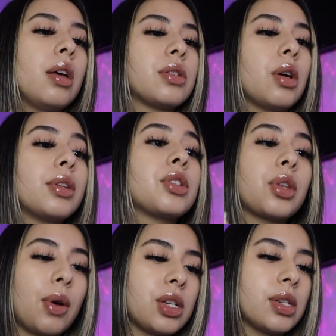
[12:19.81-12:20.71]
So these are
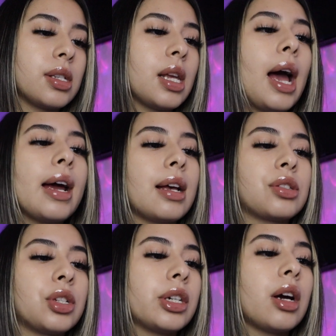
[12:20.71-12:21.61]
the questions. I
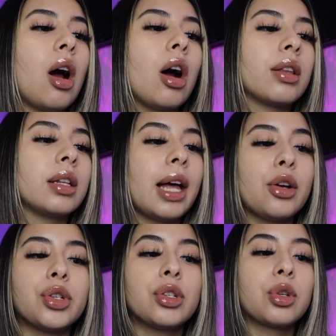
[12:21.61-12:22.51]
asked her, are the
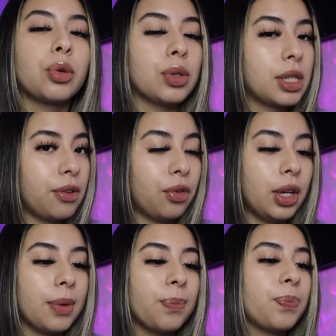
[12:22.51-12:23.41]
lashes cruelty
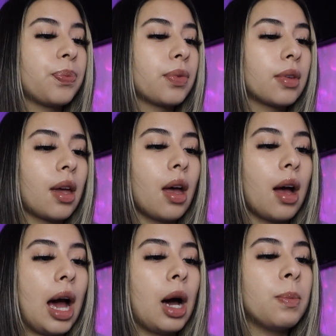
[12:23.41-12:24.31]
free?
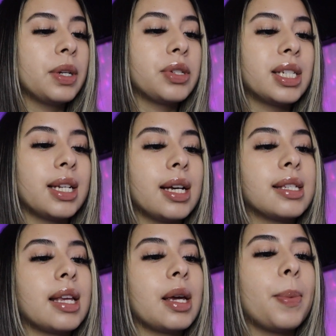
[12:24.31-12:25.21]
How much
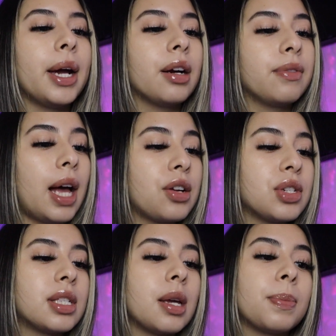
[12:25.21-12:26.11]
does a pair of
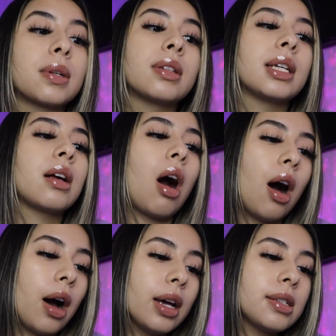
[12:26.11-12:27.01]
lashes typically
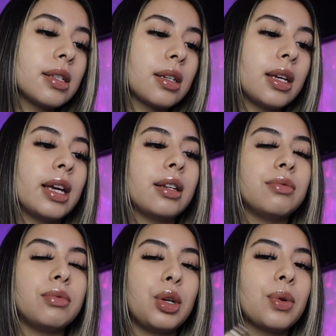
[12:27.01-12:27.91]
cost in
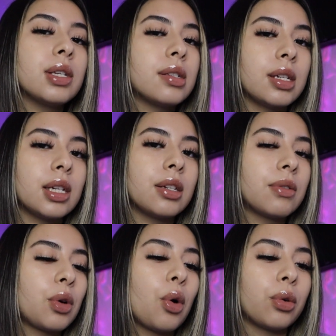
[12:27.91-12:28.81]
USD,
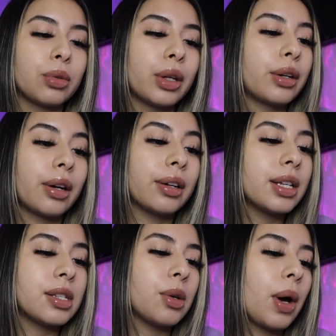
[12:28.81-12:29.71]
like
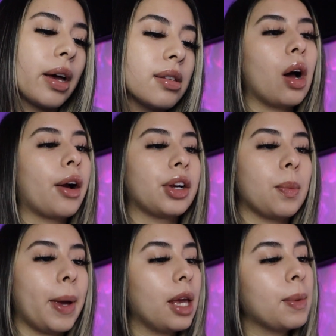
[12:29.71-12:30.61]
currency wise? What are your
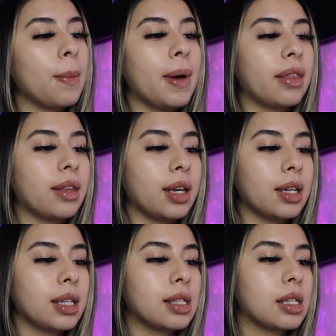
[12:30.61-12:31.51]
payment
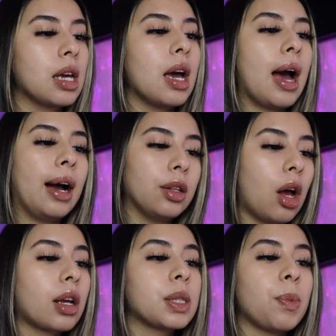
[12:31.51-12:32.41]
methods? How
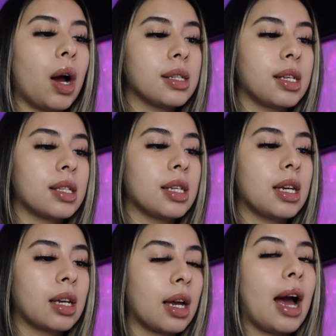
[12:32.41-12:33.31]
long is
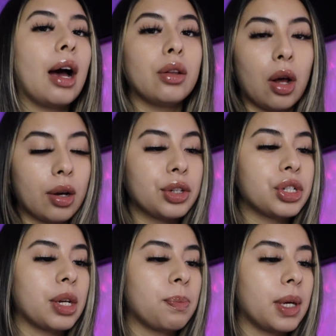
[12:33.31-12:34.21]
processing? How long is
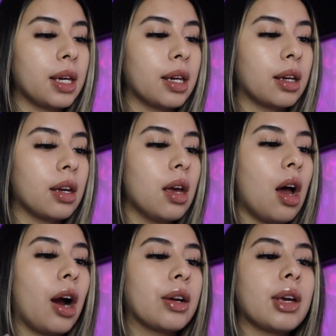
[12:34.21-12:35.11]
shipping?
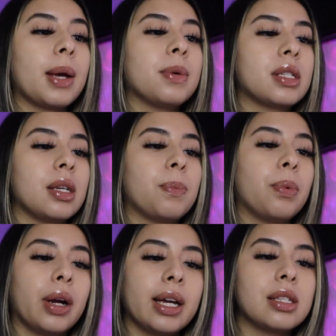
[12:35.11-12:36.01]
Are you able to
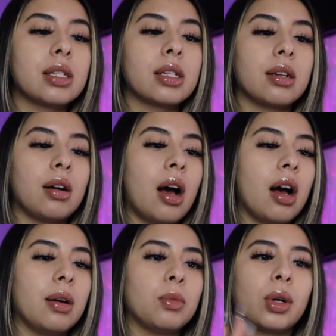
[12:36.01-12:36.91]
print
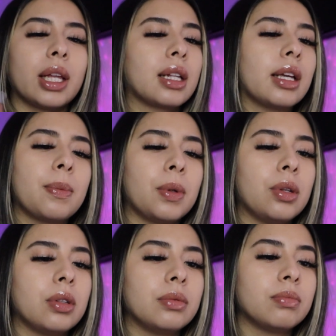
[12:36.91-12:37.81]
or like
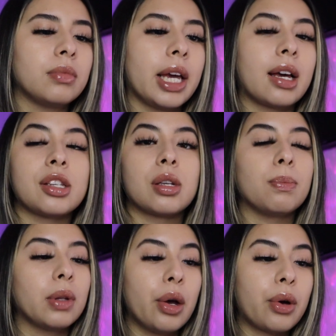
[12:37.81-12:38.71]
label a
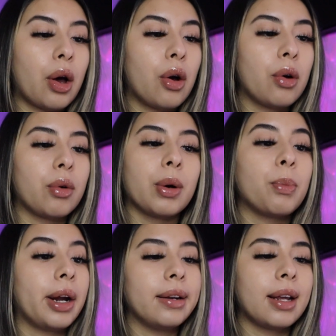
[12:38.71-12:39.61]
custom logo or
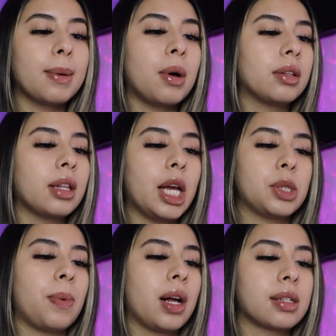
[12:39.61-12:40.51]
brand name on the
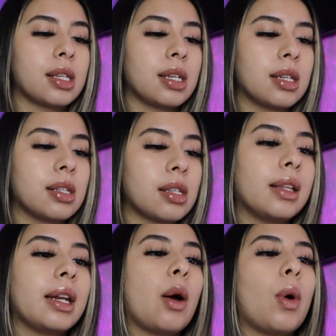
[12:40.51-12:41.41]
lash boxes?
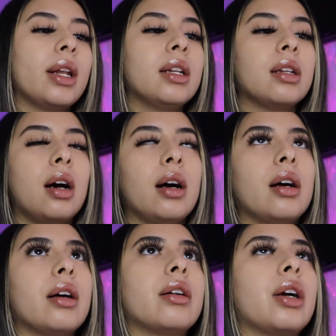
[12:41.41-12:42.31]
And then I wanted
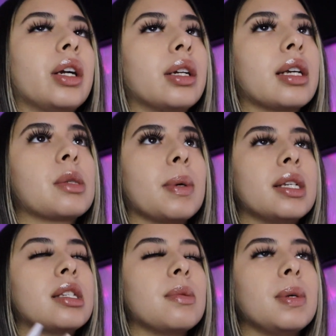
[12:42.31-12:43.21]
her to
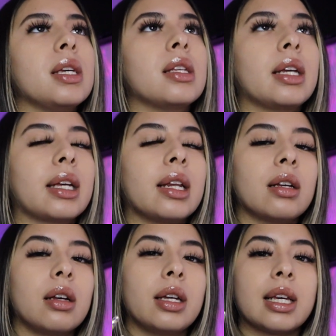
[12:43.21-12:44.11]
explain to me like
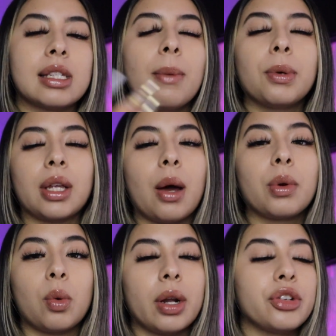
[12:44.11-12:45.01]
an example that I
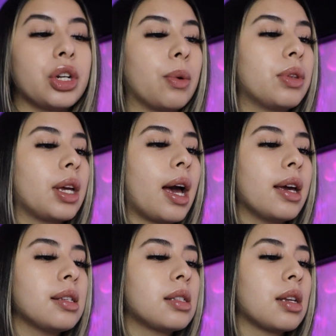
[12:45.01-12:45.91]
would want to share with you
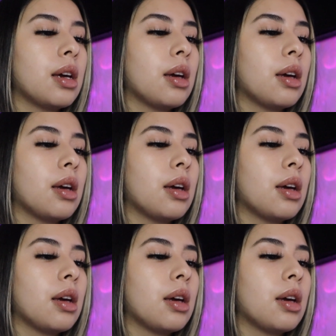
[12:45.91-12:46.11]
guys.